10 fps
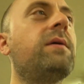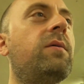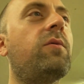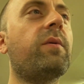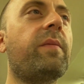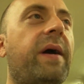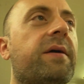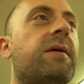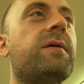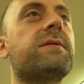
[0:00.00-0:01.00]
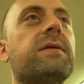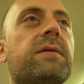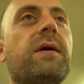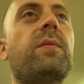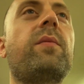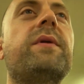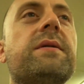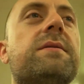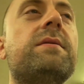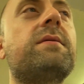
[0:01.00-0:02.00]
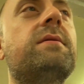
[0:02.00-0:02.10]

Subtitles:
we'll be back at the hotel in a couple minutes.